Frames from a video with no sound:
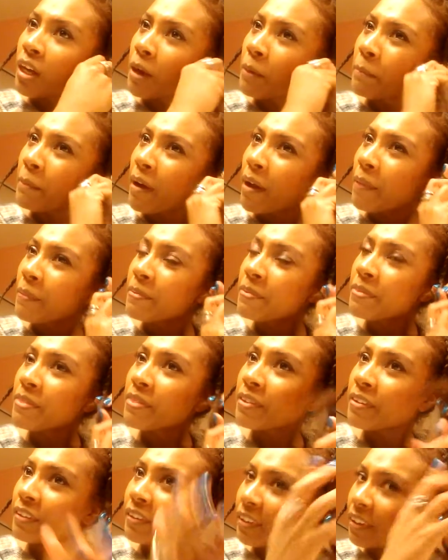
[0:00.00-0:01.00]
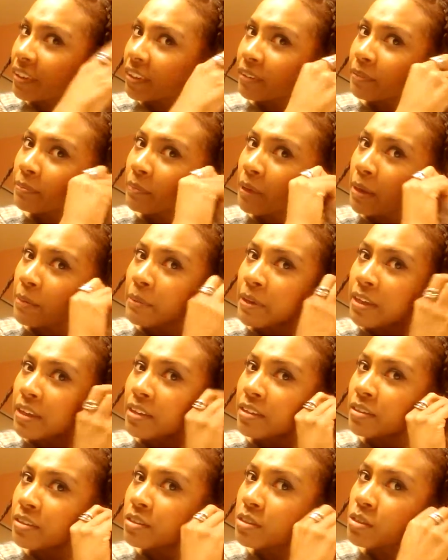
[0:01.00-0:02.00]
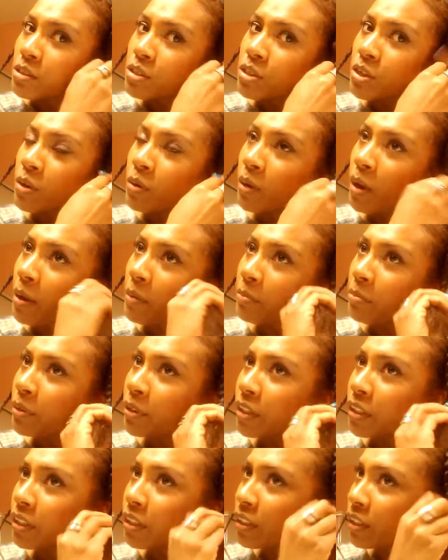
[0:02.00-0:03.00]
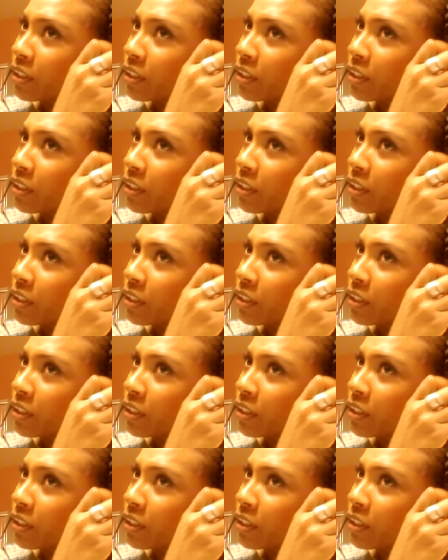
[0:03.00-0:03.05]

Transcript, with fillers: a month, maybe. So I'm pretty